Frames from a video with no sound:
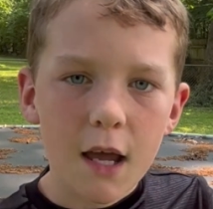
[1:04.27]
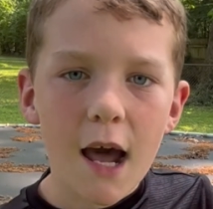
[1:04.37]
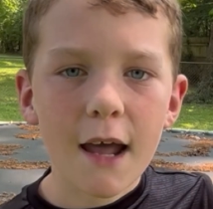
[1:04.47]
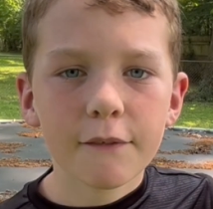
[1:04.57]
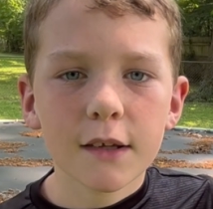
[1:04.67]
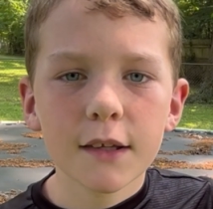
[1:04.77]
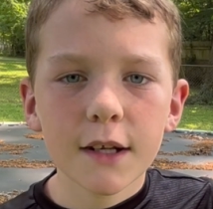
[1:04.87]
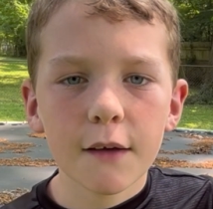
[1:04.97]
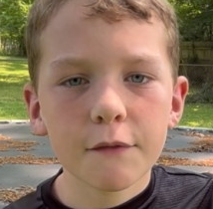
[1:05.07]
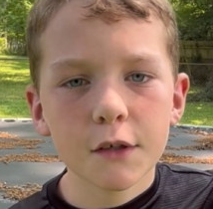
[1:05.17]
I have to clean
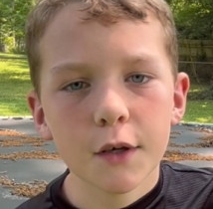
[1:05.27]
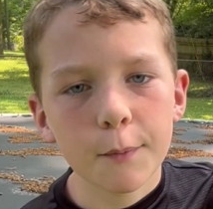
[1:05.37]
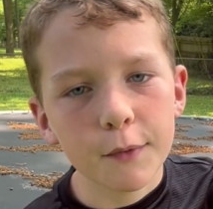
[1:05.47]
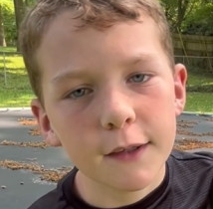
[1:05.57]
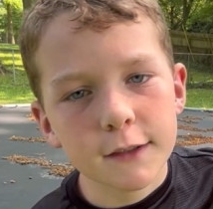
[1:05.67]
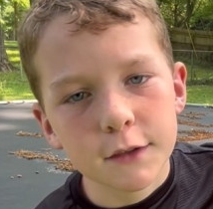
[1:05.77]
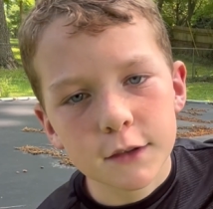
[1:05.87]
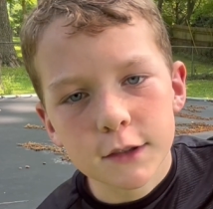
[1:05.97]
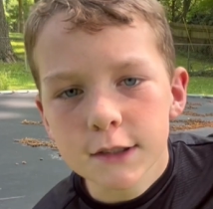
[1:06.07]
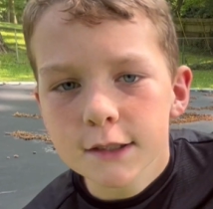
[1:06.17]
off the trampoline so it
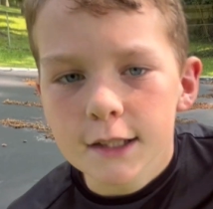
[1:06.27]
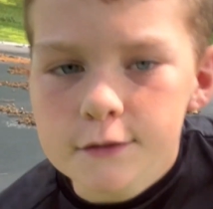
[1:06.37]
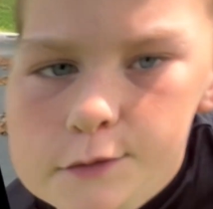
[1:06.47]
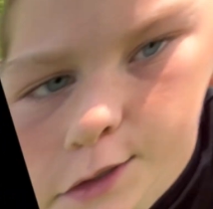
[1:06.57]
looks nice for